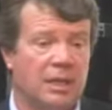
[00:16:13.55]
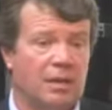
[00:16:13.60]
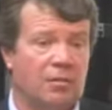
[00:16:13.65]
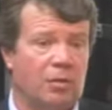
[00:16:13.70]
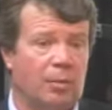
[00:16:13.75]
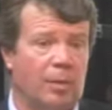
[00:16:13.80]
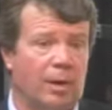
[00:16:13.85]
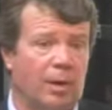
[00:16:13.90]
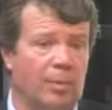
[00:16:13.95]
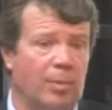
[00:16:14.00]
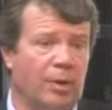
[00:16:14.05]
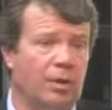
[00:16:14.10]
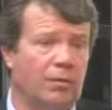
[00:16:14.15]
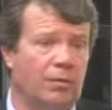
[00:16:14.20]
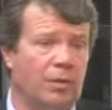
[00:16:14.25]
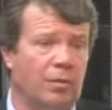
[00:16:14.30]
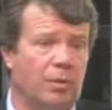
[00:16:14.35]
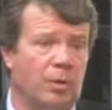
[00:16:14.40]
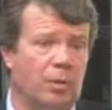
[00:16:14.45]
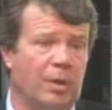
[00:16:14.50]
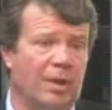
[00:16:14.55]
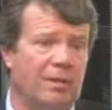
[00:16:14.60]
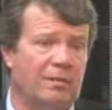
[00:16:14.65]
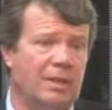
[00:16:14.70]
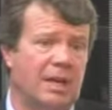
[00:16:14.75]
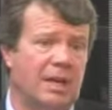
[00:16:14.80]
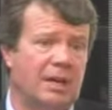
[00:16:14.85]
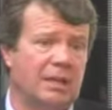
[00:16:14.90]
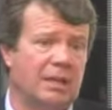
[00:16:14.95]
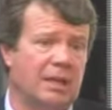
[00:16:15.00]
From our point of view, what we
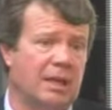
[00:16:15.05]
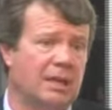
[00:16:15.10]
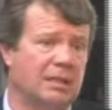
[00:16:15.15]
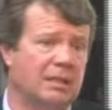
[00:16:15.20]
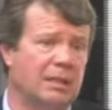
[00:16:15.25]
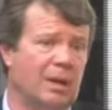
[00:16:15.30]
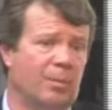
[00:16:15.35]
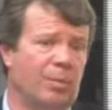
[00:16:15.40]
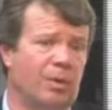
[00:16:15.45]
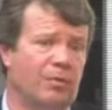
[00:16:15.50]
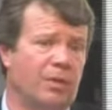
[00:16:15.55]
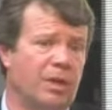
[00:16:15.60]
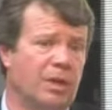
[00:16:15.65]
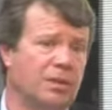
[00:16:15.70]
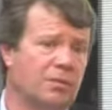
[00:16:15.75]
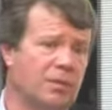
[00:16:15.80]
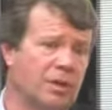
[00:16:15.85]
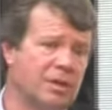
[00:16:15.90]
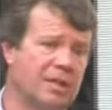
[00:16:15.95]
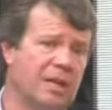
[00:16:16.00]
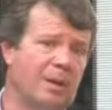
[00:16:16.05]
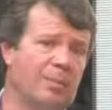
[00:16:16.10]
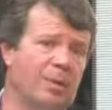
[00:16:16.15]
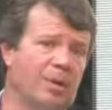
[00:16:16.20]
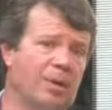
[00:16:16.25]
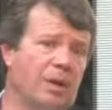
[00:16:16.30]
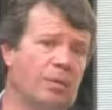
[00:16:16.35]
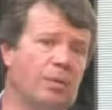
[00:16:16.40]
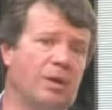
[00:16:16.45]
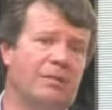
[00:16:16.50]
have done in the last couple of years, for
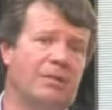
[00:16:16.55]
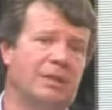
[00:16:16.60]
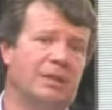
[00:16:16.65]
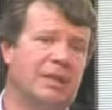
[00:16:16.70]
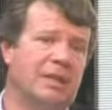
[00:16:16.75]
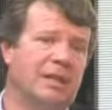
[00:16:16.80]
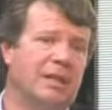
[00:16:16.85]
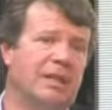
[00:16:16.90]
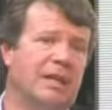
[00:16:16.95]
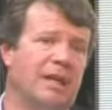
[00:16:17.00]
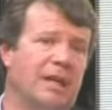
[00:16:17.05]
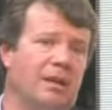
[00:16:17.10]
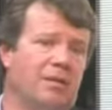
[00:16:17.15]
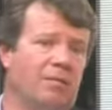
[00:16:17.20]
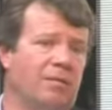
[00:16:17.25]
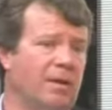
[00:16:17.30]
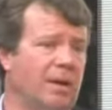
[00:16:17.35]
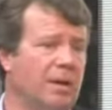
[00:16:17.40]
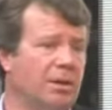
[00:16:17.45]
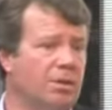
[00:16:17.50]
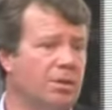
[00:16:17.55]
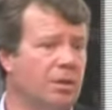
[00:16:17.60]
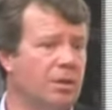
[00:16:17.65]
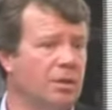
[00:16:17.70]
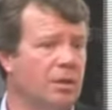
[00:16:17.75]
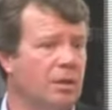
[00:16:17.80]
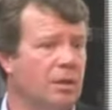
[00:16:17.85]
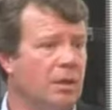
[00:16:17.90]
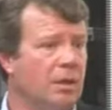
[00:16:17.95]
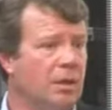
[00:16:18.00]
example, now we have a dedicated
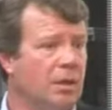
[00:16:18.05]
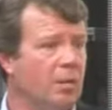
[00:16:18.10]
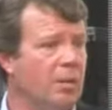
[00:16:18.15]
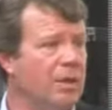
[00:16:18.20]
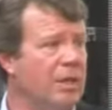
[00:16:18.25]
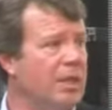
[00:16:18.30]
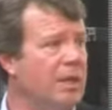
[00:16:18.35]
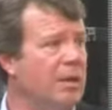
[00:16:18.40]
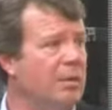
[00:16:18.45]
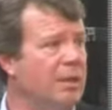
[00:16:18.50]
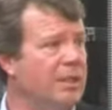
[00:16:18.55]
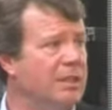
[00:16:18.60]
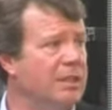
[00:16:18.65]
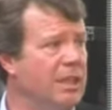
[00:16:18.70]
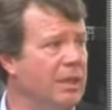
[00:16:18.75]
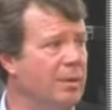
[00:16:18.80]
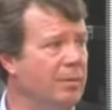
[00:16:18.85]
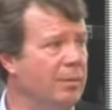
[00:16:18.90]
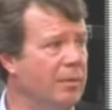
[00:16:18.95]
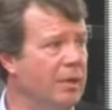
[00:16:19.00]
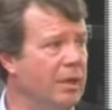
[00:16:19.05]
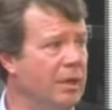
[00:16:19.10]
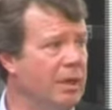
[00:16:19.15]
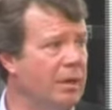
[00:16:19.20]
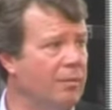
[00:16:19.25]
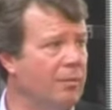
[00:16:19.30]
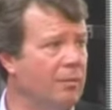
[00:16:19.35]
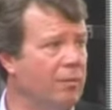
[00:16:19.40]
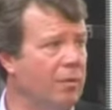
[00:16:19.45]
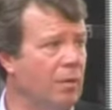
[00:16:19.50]
function within our team
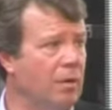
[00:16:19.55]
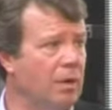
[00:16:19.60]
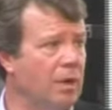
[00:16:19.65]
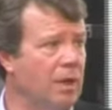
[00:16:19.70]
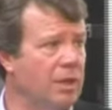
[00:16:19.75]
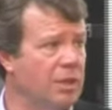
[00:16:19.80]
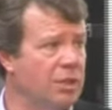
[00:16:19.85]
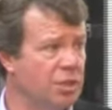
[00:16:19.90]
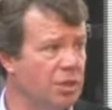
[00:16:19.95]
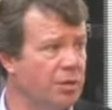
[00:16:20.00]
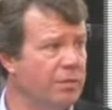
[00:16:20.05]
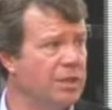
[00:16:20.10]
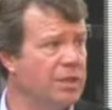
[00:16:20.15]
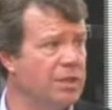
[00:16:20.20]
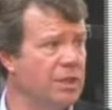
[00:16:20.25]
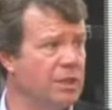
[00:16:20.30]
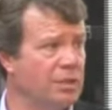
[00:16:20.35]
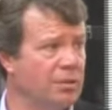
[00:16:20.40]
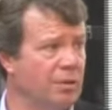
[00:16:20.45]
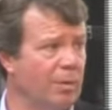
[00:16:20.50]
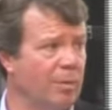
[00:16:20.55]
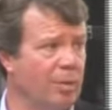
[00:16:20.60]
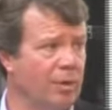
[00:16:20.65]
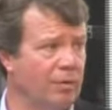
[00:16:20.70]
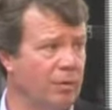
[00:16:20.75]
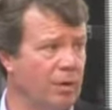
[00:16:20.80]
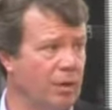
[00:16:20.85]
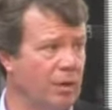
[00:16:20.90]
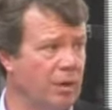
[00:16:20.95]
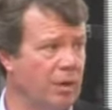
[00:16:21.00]
for services to our
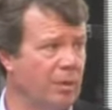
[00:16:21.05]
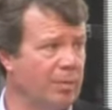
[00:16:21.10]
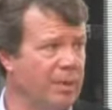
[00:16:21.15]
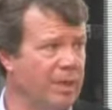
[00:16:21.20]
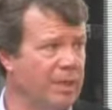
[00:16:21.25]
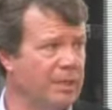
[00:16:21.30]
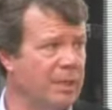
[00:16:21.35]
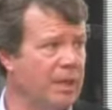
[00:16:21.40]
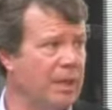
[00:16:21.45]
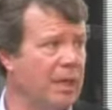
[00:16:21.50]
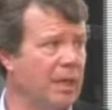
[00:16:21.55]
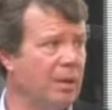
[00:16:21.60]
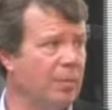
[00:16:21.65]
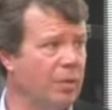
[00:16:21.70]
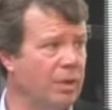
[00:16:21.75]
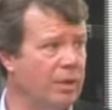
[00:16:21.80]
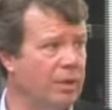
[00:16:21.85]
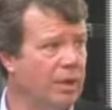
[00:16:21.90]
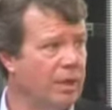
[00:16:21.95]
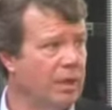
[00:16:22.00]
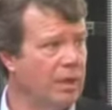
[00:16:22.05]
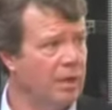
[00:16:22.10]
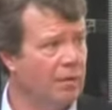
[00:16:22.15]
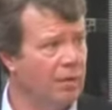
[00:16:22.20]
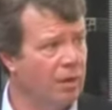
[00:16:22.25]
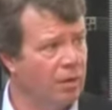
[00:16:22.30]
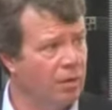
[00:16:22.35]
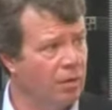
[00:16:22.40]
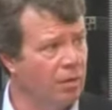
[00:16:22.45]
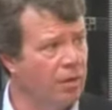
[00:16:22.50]
portfolio companies that help with
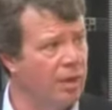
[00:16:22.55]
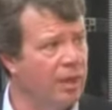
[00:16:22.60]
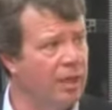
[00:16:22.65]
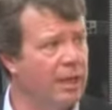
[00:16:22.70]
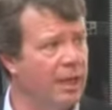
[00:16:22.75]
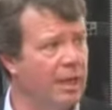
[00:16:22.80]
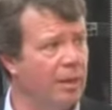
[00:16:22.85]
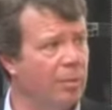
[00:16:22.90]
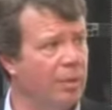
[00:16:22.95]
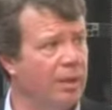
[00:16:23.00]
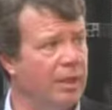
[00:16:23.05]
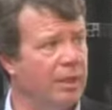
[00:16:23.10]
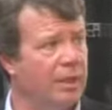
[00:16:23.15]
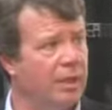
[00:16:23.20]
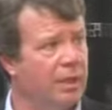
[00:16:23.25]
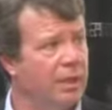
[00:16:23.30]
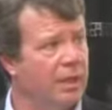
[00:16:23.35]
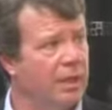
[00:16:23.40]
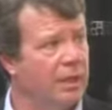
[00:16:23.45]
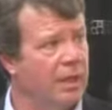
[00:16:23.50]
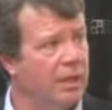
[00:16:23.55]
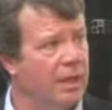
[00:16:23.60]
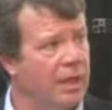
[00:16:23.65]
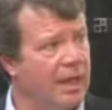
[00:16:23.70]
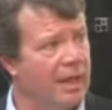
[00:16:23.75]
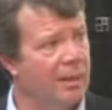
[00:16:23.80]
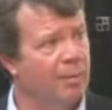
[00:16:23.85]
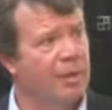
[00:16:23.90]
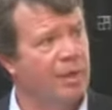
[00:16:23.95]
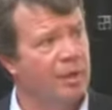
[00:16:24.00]
recruiting, help
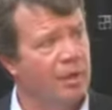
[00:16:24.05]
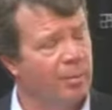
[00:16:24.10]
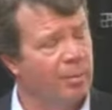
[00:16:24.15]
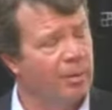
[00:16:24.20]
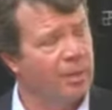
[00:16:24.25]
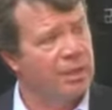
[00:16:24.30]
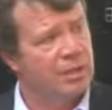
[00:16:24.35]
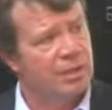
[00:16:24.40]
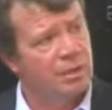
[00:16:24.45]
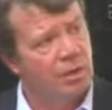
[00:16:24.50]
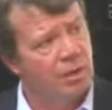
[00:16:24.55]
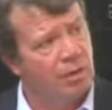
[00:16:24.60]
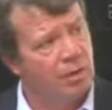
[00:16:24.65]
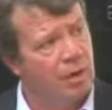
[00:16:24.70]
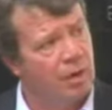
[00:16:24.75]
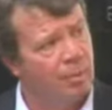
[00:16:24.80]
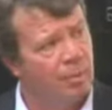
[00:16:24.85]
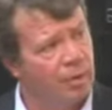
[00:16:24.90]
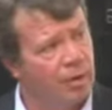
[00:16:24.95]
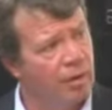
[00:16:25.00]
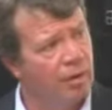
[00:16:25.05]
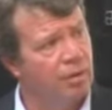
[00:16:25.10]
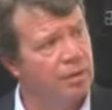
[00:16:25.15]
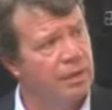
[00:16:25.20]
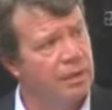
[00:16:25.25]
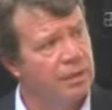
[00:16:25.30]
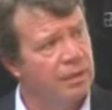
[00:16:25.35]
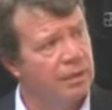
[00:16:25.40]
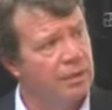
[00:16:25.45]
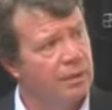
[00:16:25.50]
the companies go
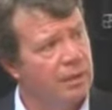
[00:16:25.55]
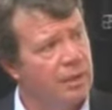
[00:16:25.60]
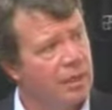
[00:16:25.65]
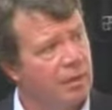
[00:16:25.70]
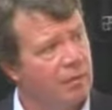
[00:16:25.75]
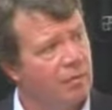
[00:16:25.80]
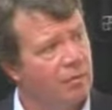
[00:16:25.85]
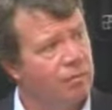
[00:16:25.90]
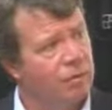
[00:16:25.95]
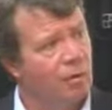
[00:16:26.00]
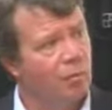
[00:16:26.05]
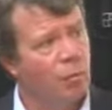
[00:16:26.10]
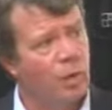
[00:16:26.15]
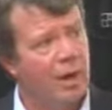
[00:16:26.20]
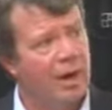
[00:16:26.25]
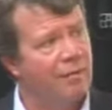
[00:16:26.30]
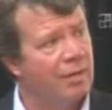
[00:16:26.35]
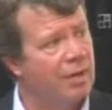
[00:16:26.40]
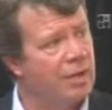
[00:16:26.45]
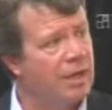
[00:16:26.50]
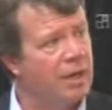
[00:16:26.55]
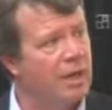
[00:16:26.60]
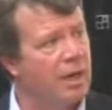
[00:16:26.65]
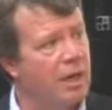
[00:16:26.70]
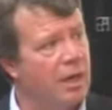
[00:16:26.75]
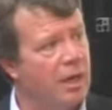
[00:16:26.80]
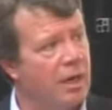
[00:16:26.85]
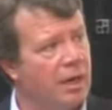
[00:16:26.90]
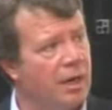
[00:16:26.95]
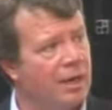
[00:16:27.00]
abroad, and from wherever they
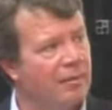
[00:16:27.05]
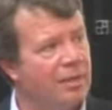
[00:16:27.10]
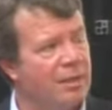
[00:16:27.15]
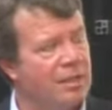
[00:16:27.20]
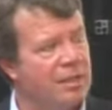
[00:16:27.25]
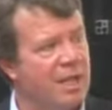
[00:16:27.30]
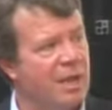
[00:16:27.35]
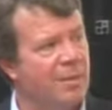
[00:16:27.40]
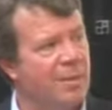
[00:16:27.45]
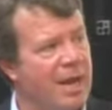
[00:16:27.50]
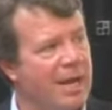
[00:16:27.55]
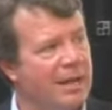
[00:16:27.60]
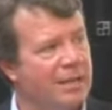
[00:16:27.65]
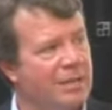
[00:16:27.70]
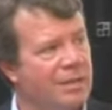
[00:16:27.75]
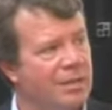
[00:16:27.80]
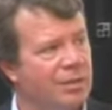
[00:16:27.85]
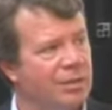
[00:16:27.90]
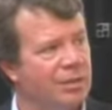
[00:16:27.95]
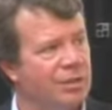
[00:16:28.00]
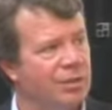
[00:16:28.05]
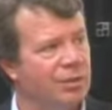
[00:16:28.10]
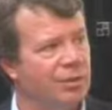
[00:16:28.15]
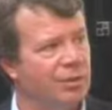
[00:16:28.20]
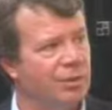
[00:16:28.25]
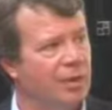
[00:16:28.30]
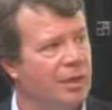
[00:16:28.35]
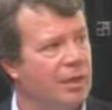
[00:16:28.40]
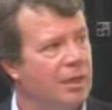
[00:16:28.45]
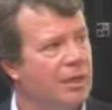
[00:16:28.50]
are, have the same access
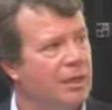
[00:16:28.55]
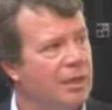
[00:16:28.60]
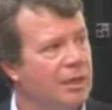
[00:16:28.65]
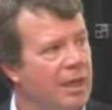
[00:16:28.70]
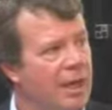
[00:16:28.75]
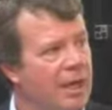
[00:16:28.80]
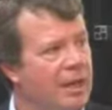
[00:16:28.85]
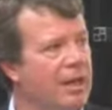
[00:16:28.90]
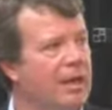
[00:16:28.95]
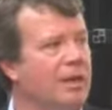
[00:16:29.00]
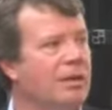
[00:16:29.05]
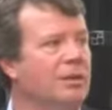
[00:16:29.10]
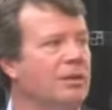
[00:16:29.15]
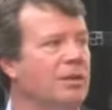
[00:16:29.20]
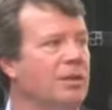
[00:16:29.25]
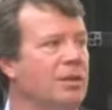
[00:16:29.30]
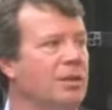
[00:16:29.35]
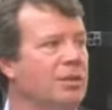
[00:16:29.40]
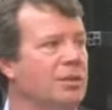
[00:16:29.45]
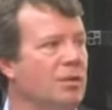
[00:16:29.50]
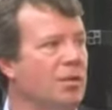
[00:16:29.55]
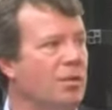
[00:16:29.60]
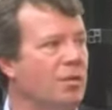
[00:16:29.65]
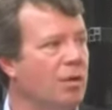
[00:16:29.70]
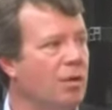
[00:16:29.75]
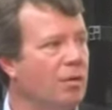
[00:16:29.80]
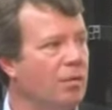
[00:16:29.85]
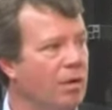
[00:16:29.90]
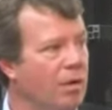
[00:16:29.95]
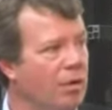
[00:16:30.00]
to headhunters
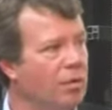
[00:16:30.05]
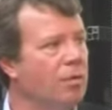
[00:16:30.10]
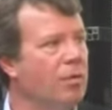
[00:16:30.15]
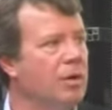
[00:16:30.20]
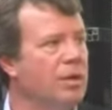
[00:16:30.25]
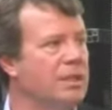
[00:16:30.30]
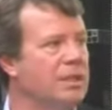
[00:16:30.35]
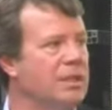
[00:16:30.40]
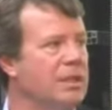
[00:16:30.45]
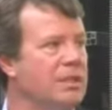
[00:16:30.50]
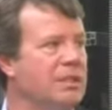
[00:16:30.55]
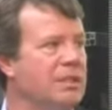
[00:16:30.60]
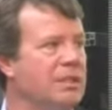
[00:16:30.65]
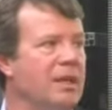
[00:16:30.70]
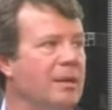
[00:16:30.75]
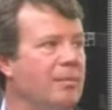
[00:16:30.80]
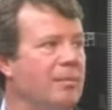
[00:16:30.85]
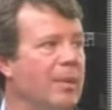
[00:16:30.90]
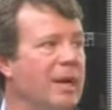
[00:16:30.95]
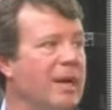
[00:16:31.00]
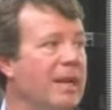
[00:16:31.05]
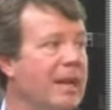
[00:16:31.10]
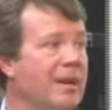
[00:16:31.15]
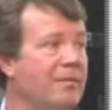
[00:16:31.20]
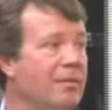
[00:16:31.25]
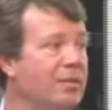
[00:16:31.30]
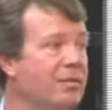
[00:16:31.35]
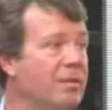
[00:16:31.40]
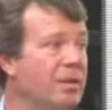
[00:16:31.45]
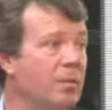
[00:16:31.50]
or recruiters as they might
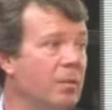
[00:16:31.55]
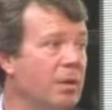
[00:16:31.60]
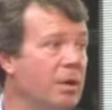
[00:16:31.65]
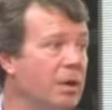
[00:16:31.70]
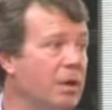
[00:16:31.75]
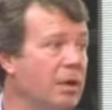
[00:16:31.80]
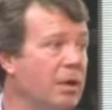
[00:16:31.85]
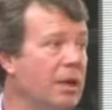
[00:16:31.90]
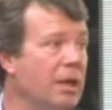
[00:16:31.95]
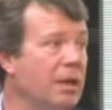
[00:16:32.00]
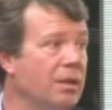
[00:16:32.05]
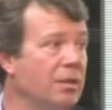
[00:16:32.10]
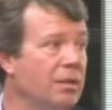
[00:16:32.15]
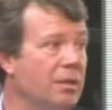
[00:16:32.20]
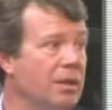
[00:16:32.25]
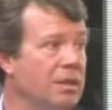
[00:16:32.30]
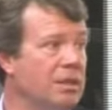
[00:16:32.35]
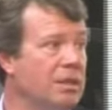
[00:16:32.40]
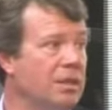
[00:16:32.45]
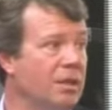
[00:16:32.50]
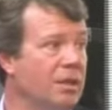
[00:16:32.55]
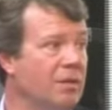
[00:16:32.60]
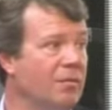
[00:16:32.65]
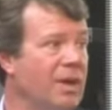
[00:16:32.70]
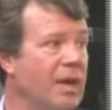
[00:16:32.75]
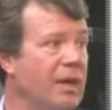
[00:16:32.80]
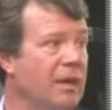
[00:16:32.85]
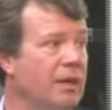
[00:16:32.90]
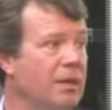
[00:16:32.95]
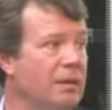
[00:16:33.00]
have if they were in London or in Silicon
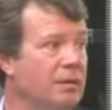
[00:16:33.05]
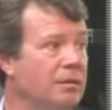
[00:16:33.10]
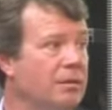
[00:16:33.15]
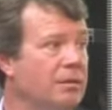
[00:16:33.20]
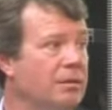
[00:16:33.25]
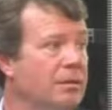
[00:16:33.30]
Valley.